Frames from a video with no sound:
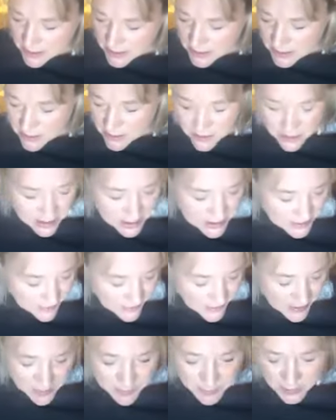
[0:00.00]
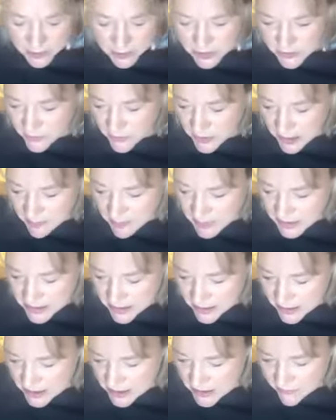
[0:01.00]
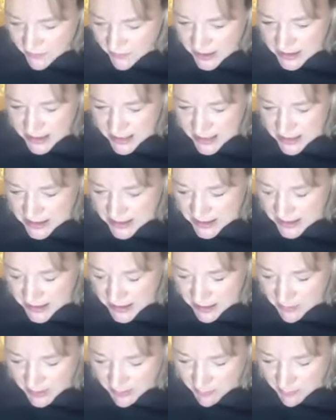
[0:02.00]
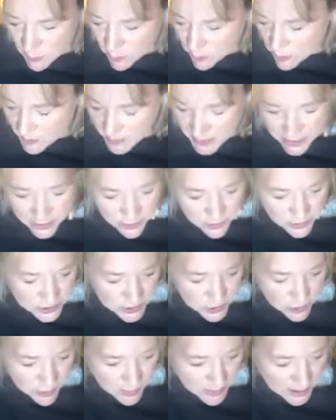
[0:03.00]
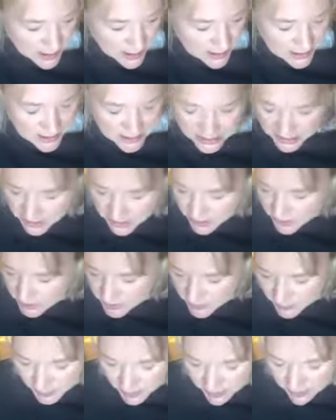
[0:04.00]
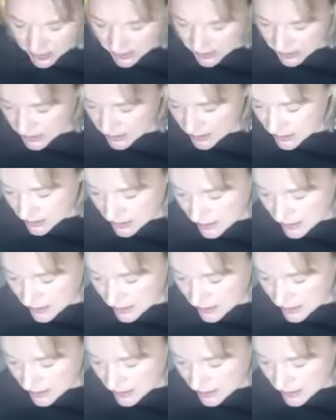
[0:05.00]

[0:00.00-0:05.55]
So that's very beautiful. Let me just find out a little bit more about your soulmate. Thank you, Spirit.